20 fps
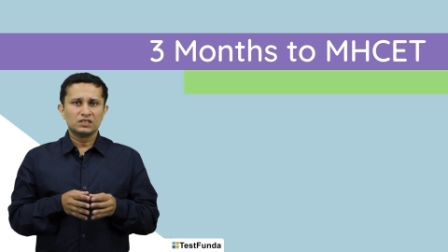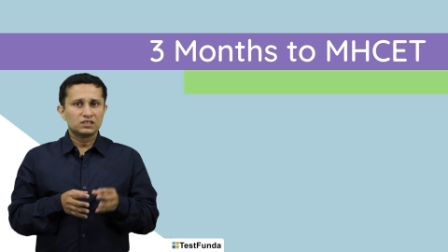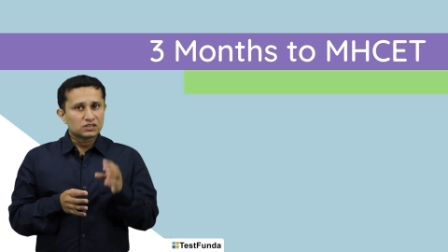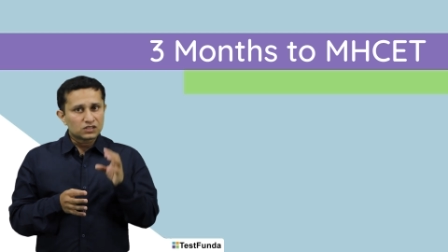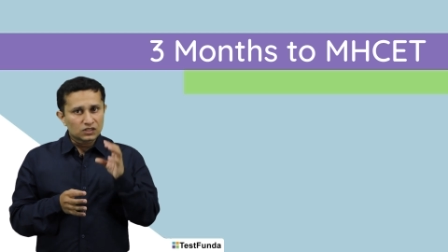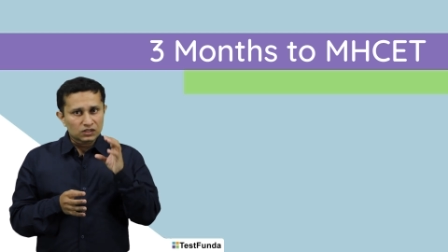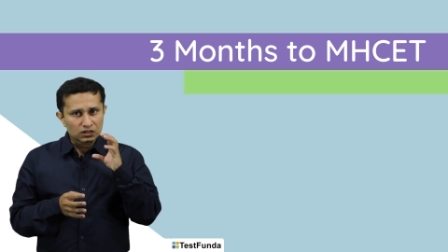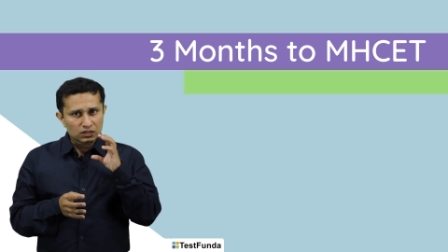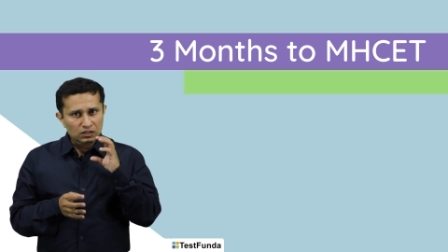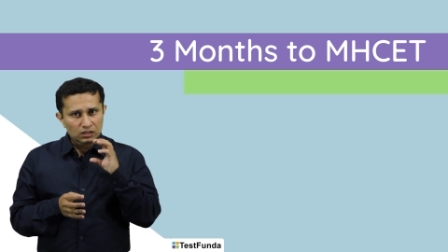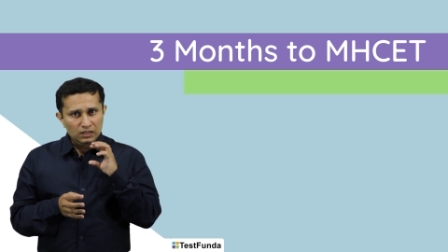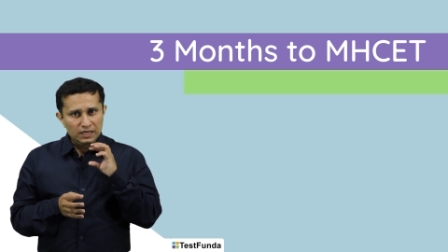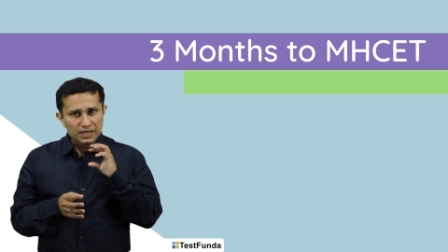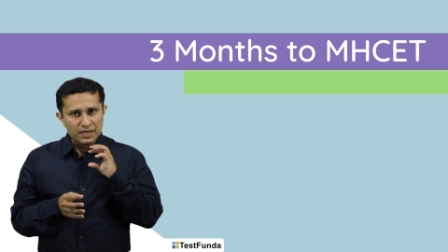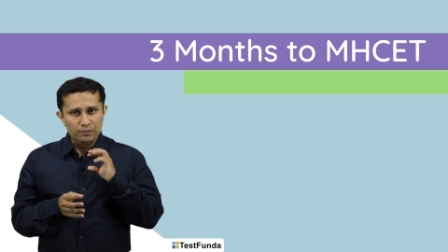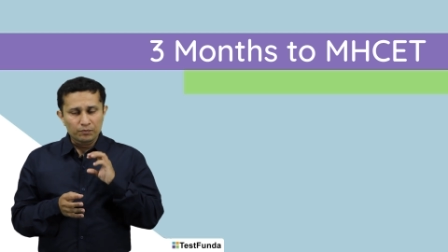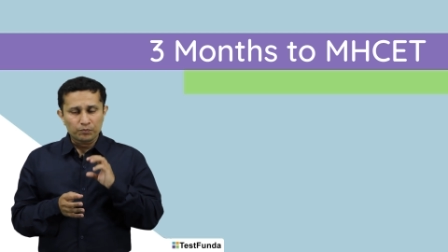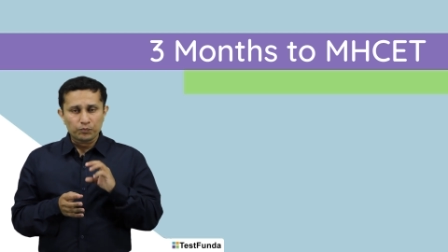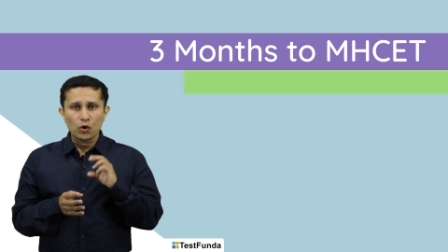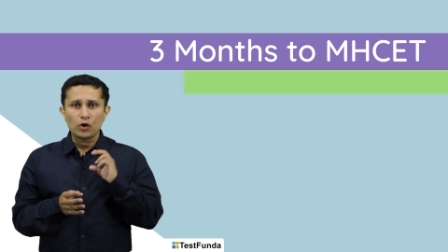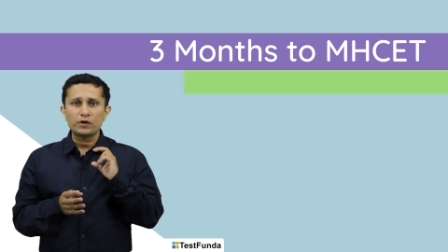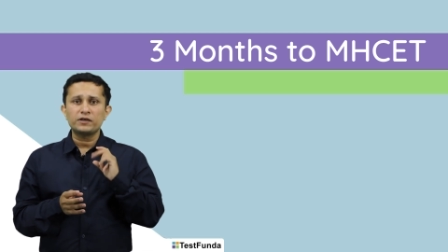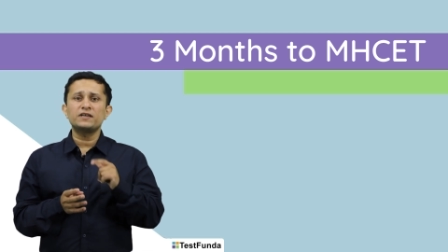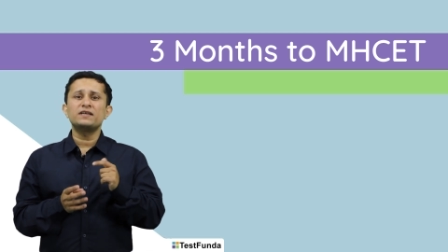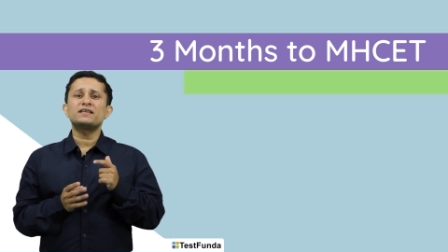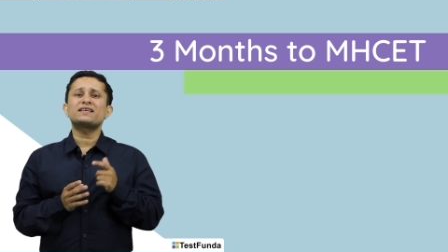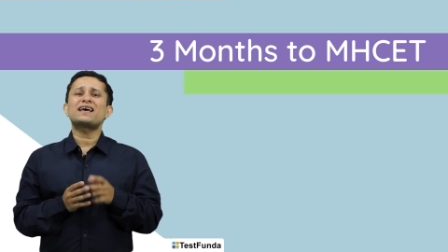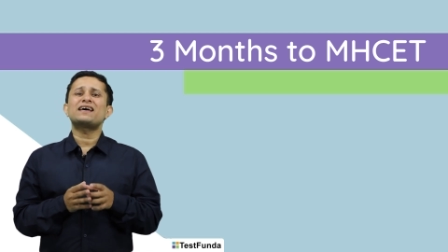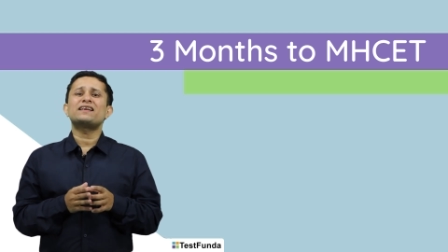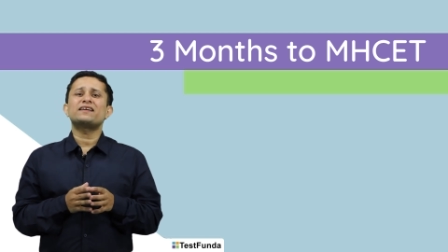The
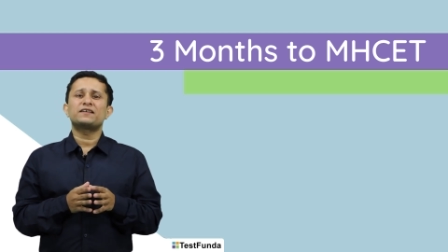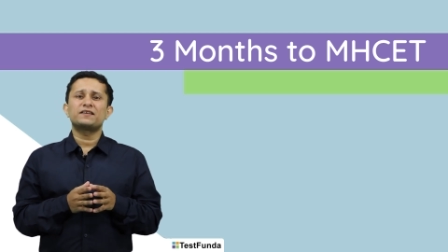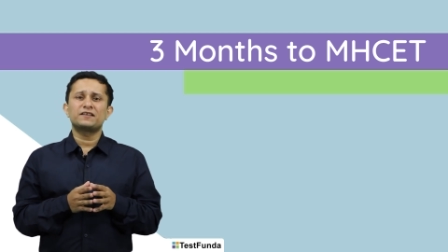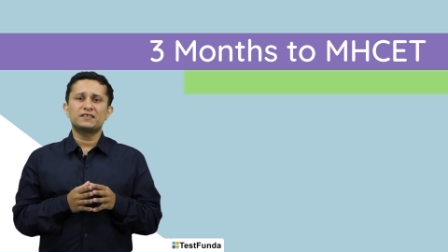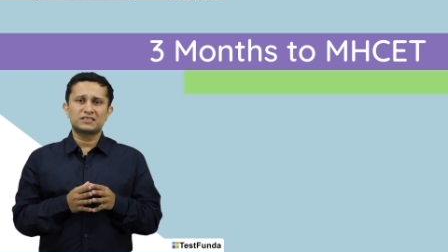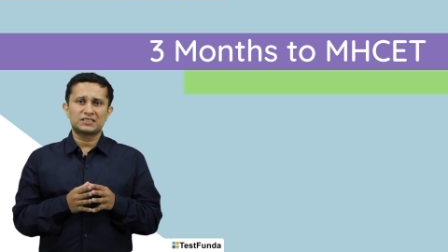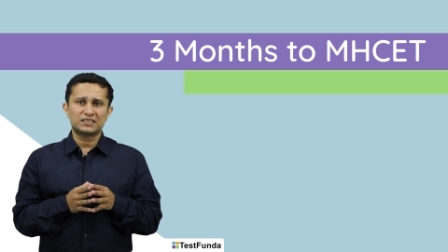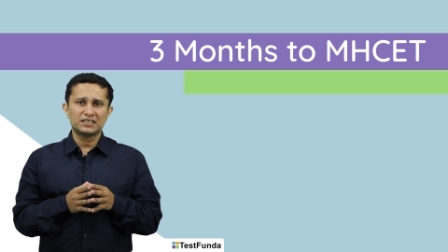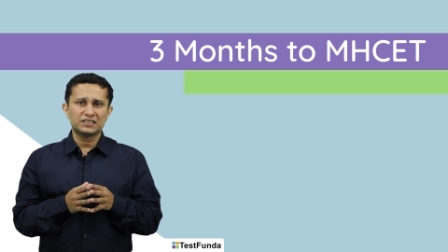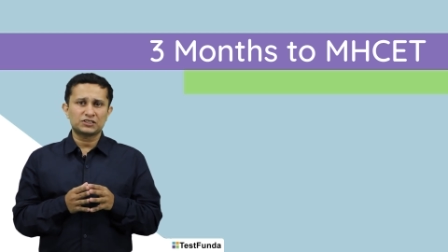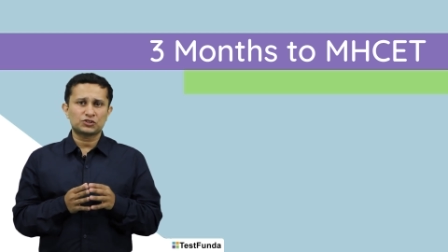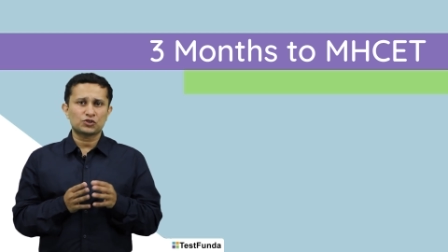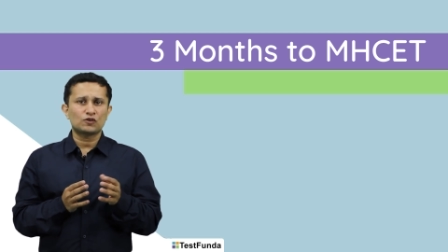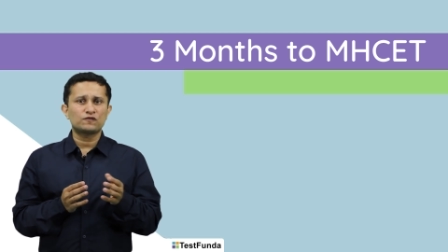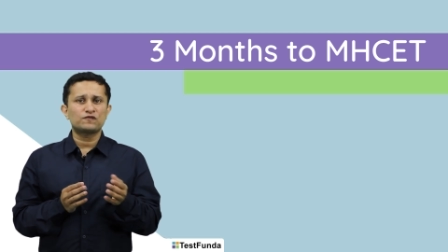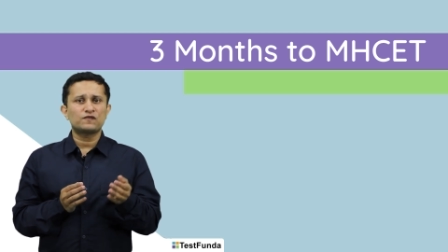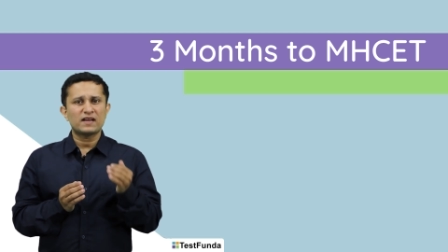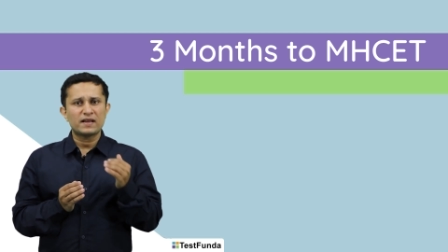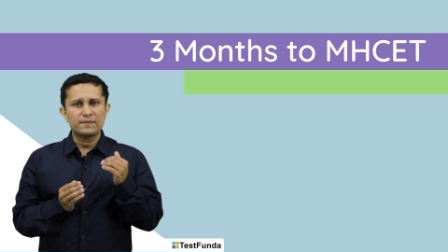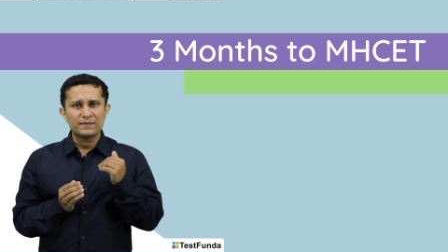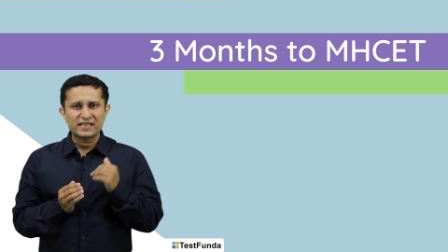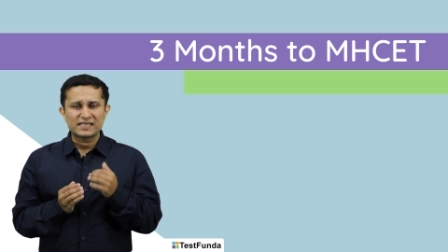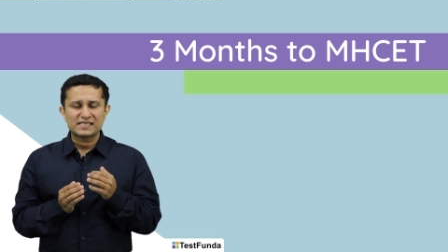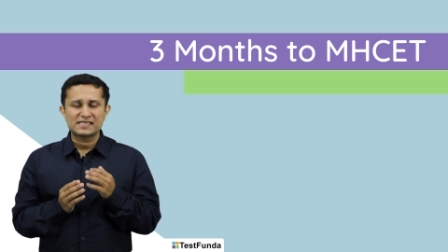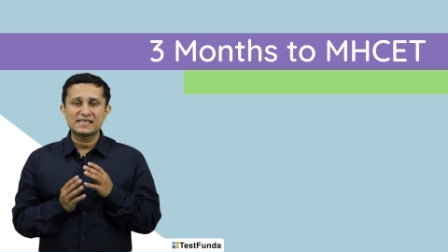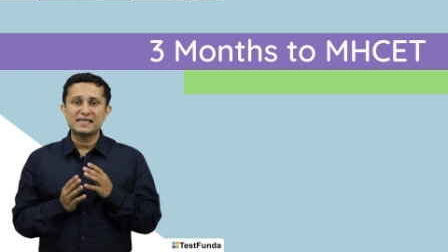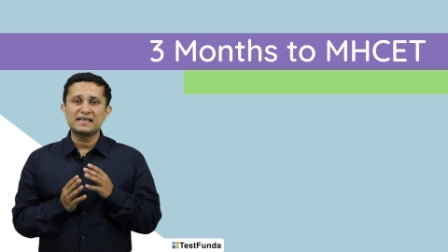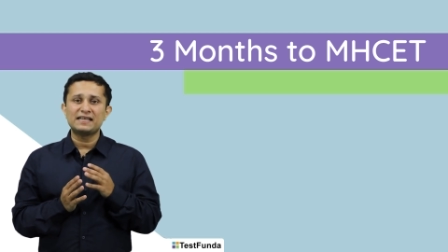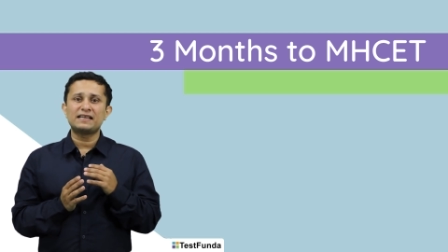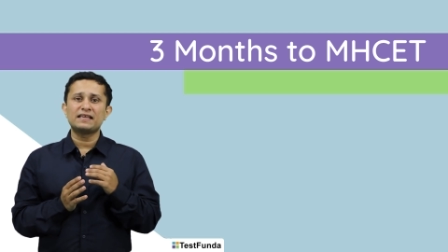important characteristics of
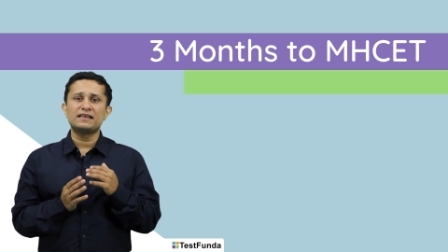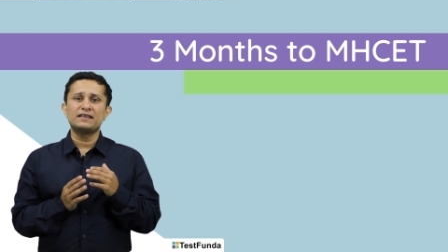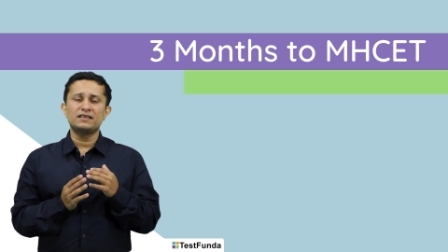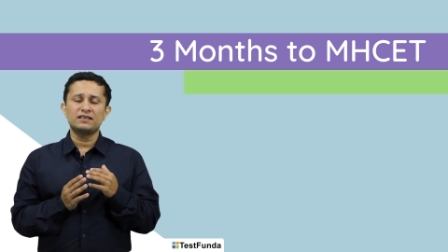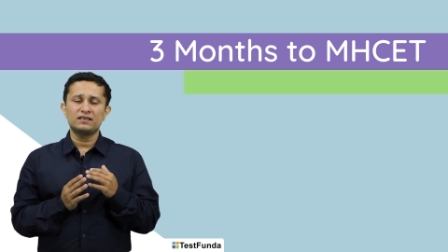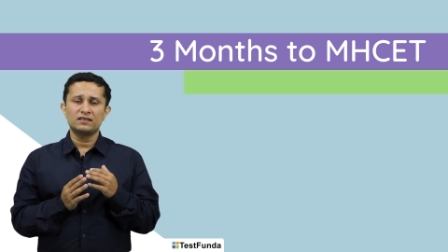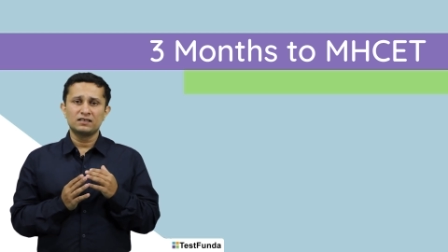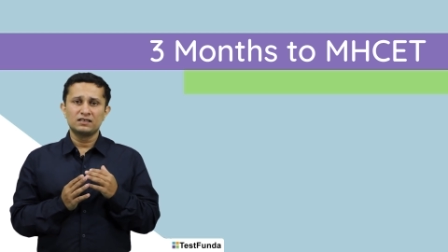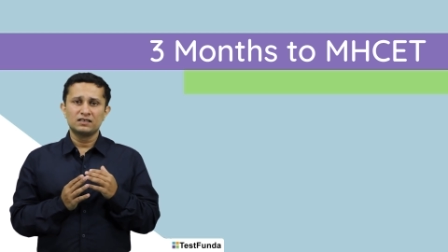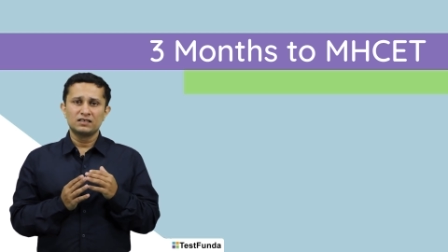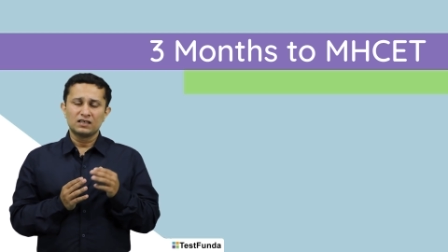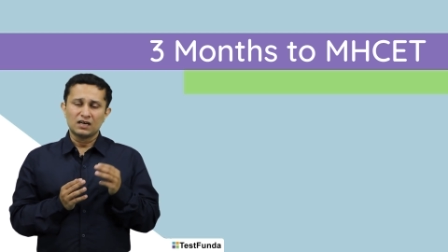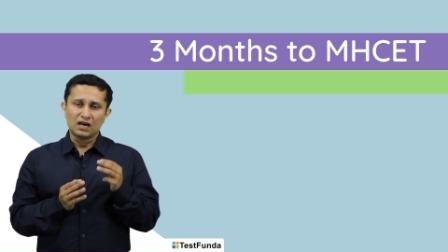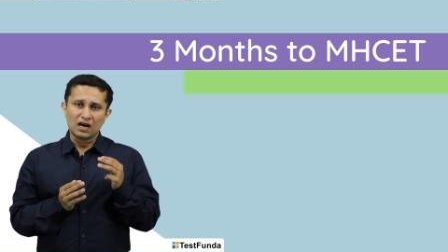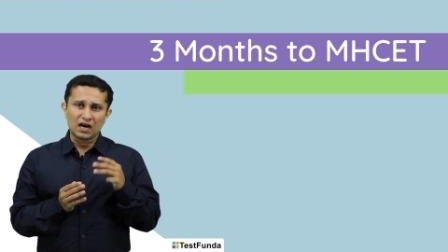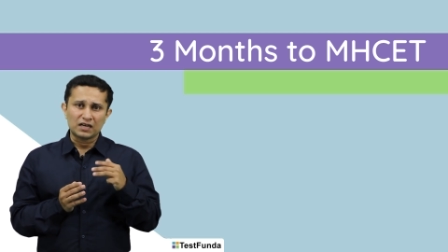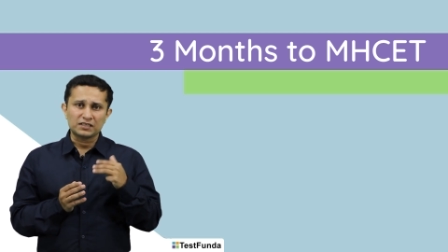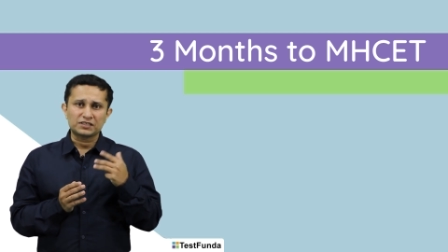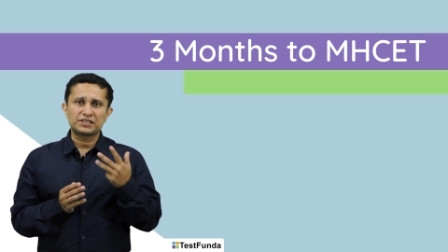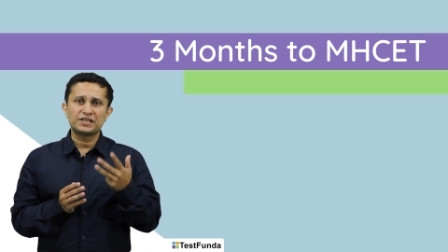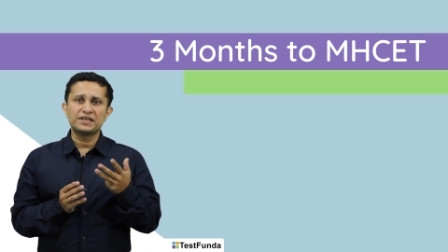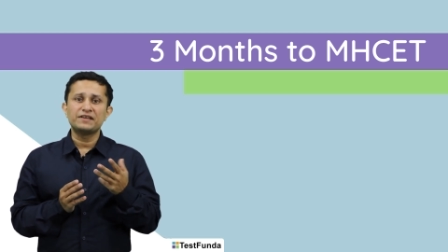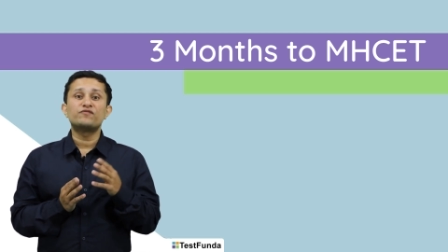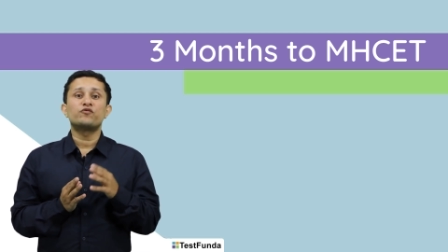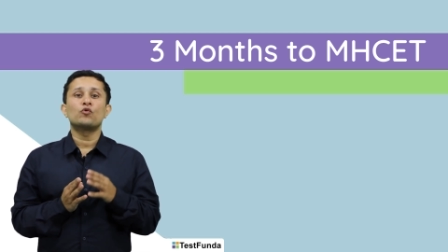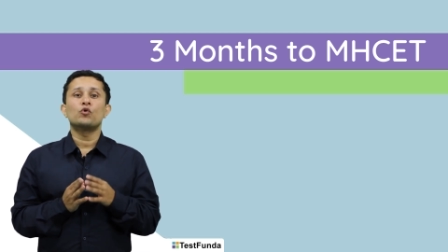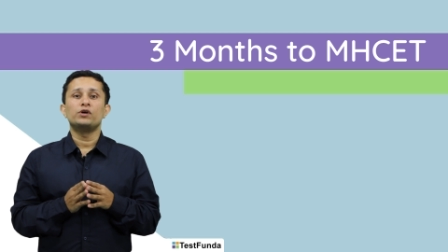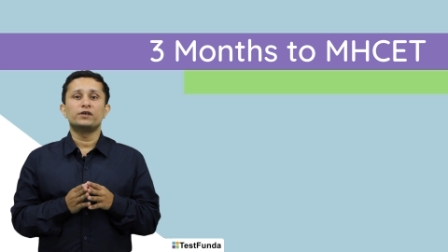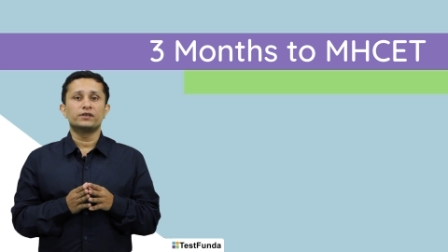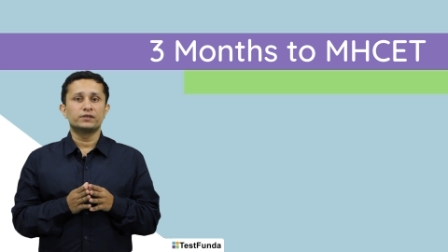MHCET are
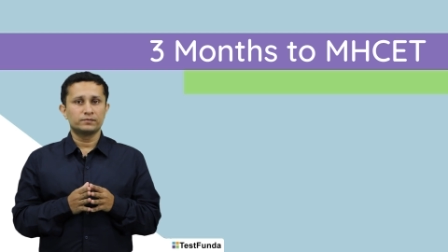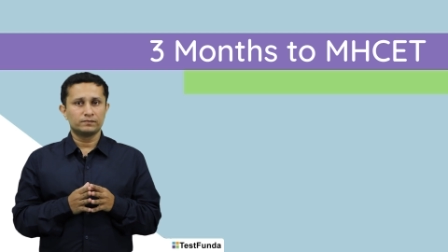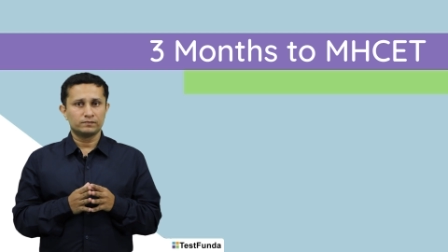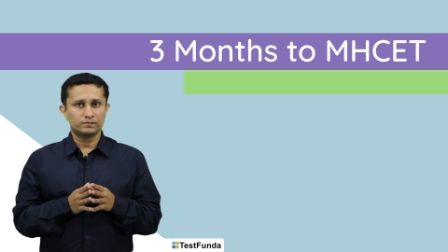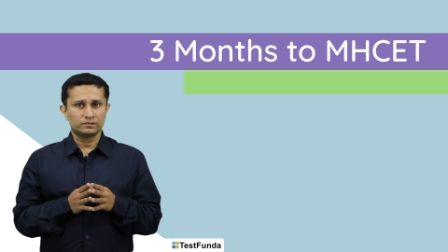threefold.